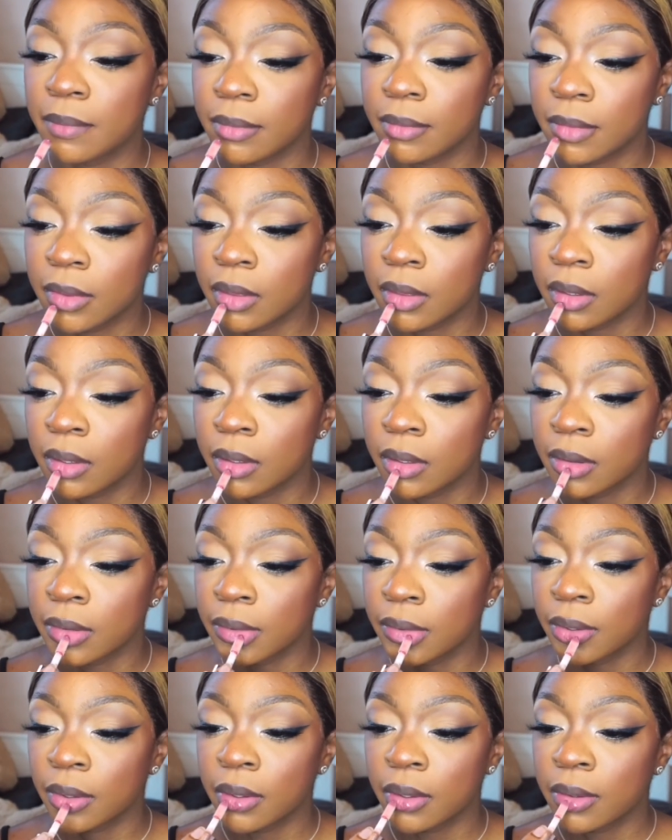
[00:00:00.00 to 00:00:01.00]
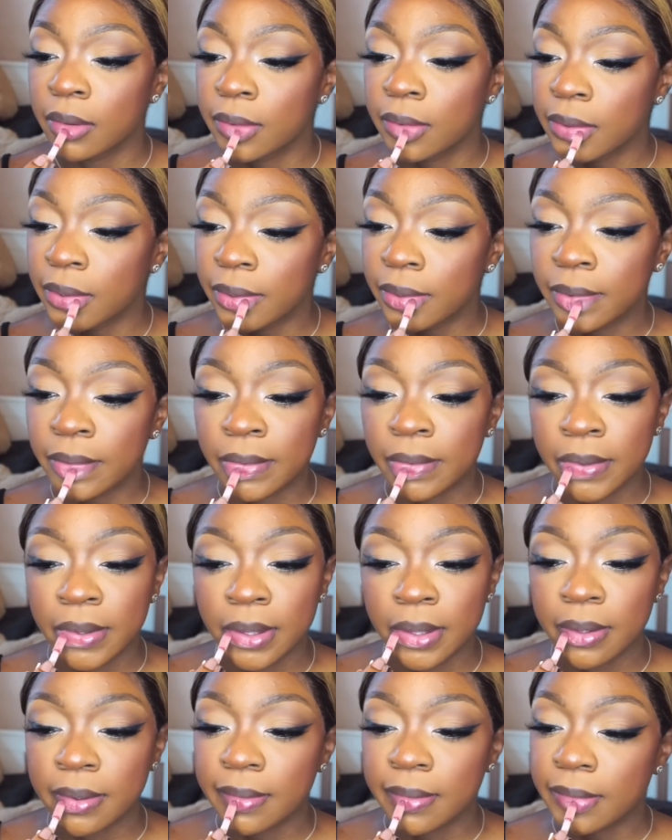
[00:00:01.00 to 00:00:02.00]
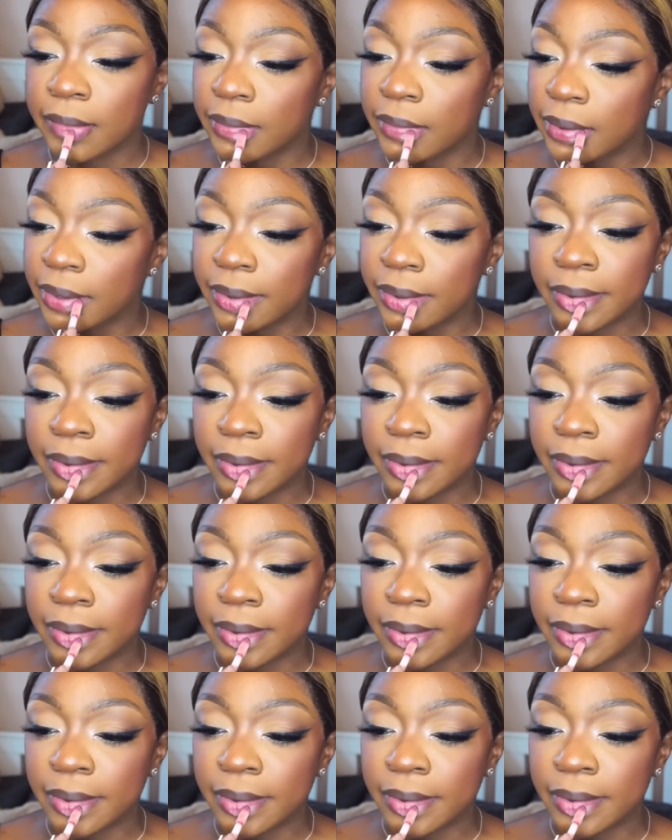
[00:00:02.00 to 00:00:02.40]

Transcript: Nothing is said.